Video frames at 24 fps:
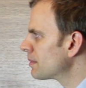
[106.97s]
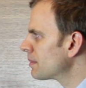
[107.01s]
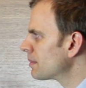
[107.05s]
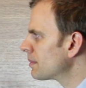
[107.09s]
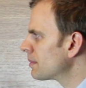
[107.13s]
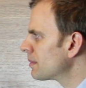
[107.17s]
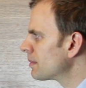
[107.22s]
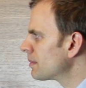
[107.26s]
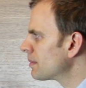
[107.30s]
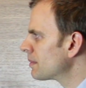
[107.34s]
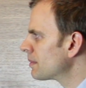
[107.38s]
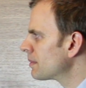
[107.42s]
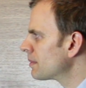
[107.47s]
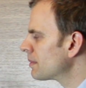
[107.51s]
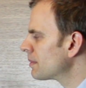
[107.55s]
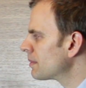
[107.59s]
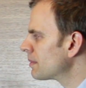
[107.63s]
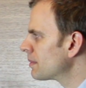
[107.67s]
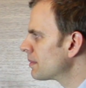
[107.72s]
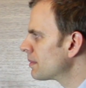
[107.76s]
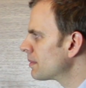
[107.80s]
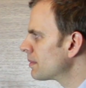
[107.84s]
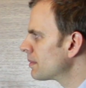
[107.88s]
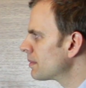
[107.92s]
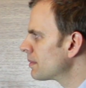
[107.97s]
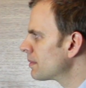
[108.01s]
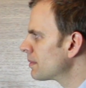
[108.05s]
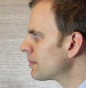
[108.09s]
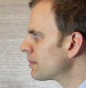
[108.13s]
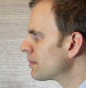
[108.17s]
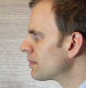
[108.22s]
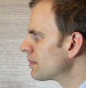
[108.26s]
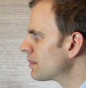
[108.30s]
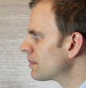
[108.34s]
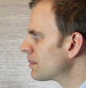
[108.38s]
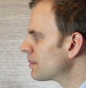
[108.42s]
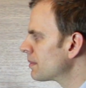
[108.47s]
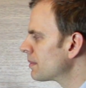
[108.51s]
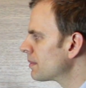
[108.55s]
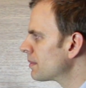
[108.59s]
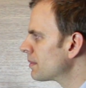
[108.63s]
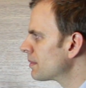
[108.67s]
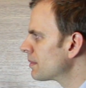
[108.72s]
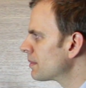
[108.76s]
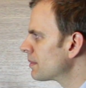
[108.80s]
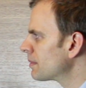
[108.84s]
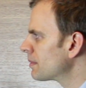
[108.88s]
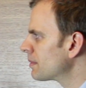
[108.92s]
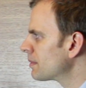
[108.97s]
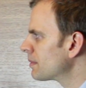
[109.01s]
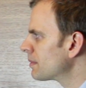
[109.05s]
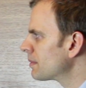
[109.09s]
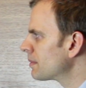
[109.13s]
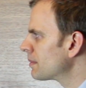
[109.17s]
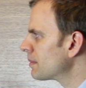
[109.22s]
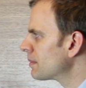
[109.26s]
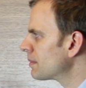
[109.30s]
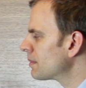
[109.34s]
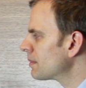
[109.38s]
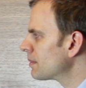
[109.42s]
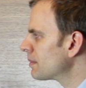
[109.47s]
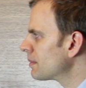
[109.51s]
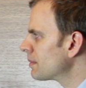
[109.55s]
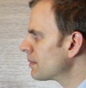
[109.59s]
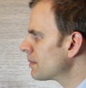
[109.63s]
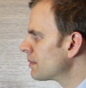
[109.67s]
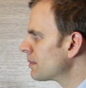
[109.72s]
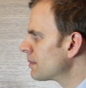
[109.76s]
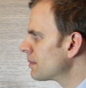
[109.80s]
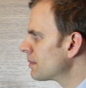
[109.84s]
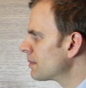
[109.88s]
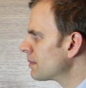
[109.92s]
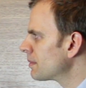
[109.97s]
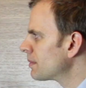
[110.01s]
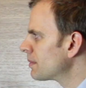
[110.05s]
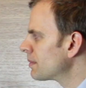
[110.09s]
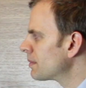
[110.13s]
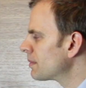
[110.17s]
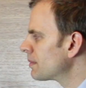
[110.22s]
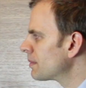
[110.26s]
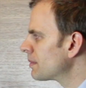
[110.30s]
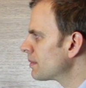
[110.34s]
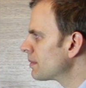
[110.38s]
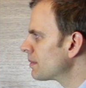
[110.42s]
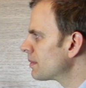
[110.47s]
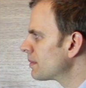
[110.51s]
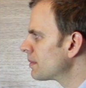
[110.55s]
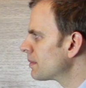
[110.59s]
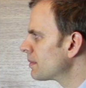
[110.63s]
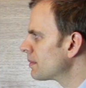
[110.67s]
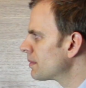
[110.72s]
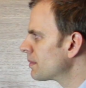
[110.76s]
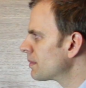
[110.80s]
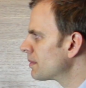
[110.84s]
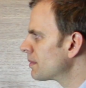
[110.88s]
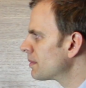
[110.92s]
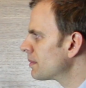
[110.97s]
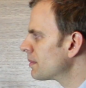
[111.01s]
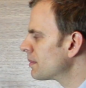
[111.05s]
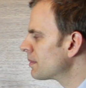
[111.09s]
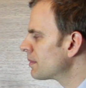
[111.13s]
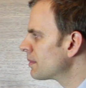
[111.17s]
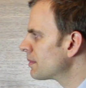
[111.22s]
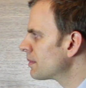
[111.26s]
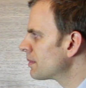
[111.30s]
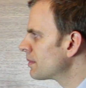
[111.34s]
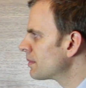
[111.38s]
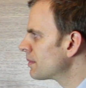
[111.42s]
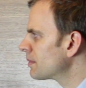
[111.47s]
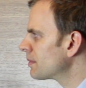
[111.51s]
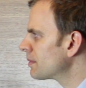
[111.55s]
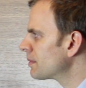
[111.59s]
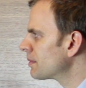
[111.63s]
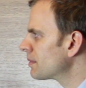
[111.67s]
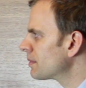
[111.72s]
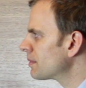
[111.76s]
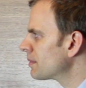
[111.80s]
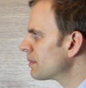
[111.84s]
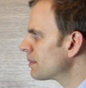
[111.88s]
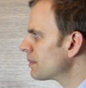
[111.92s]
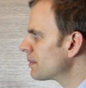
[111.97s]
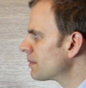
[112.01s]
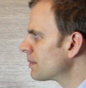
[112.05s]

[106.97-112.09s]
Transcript: The person shown says nothing.